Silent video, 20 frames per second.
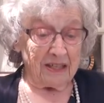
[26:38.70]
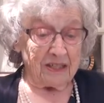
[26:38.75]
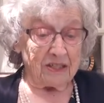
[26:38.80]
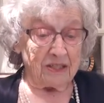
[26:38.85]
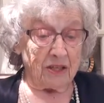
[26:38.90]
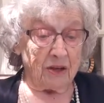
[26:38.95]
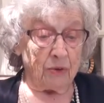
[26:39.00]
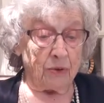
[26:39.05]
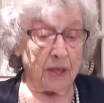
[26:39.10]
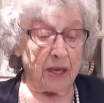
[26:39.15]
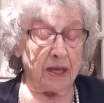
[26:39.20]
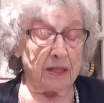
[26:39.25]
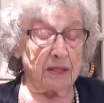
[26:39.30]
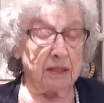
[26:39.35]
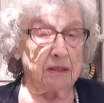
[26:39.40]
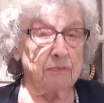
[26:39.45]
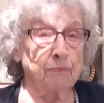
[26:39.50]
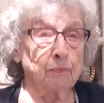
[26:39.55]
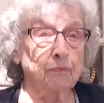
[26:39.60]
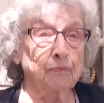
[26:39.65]
So
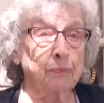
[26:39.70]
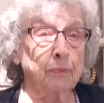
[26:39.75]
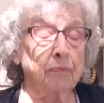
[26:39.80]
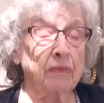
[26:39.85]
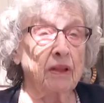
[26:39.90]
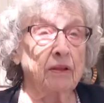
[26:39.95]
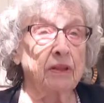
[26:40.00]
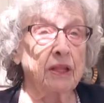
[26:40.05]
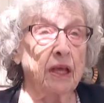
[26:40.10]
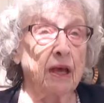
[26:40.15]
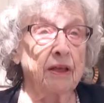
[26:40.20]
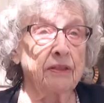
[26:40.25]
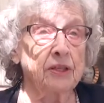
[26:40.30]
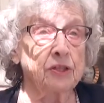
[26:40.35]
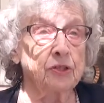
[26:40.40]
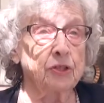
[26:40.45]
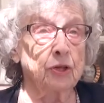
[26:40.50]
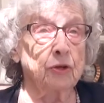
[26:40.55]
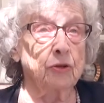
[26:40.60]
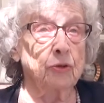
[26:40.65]
then the
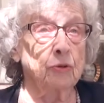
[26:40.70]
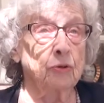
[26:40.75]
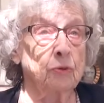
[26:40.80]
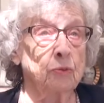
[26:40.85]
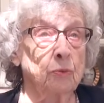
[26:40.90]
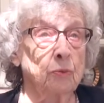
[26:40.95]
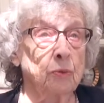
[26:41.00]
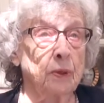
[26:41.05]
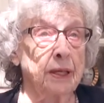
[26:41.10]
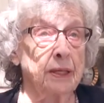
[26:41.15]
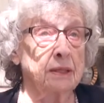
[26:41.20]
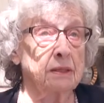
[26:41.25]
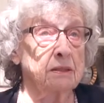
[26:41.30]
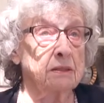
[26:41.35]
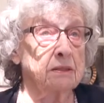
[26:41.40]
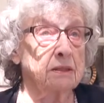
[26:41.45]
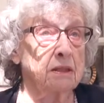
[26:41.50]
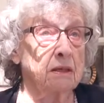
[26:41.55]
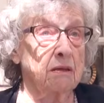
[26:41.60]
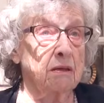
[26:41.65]
other two
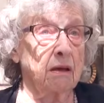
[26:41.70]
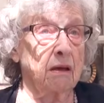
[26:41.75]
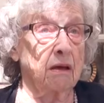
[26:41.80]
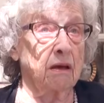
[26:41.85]
went,